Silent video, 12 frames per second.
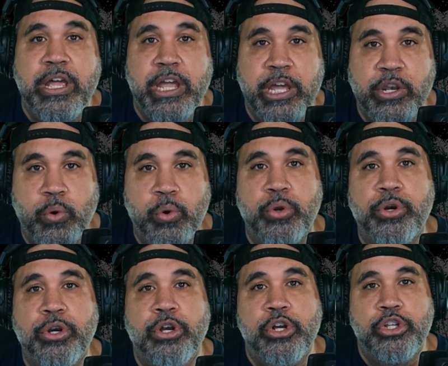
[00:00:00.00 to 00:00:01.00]
in
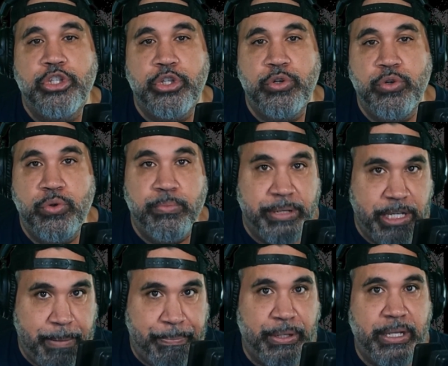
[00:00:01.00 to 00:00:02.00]
order to
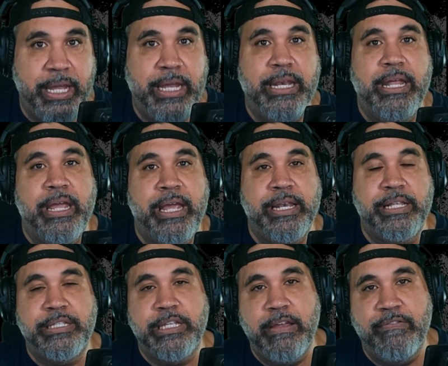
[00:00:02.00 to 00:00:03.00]
manipulate and
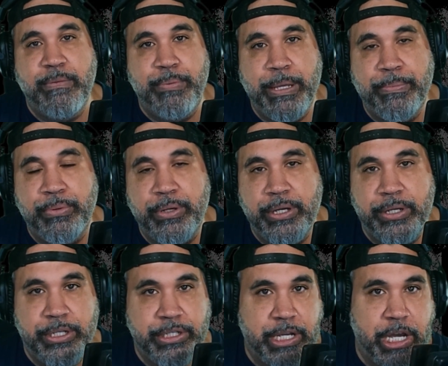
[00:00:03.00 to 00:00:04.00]
deceive the people here in
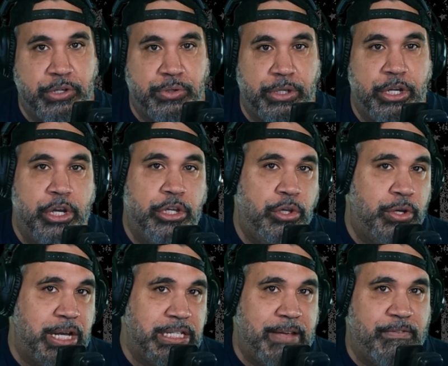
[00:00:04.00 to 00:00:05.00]
this country. You
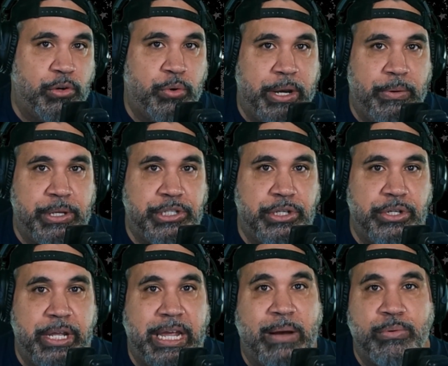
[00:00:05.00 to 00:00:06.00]
guys have a great rest of your
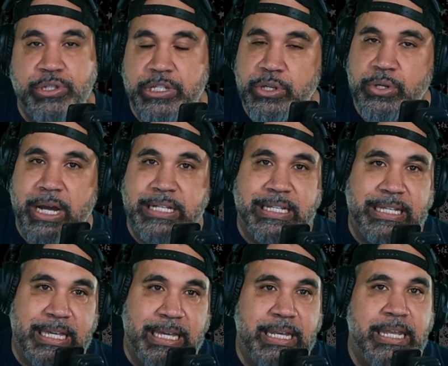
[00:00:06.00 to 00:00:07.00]
day. I will see you guys
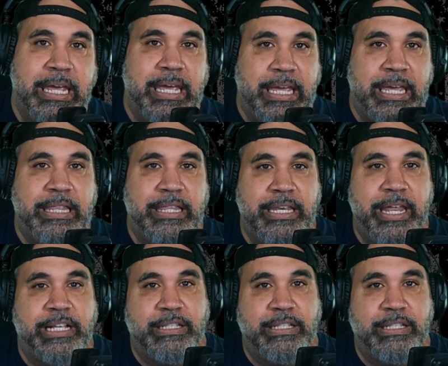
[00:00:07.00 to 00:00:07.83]
again in the next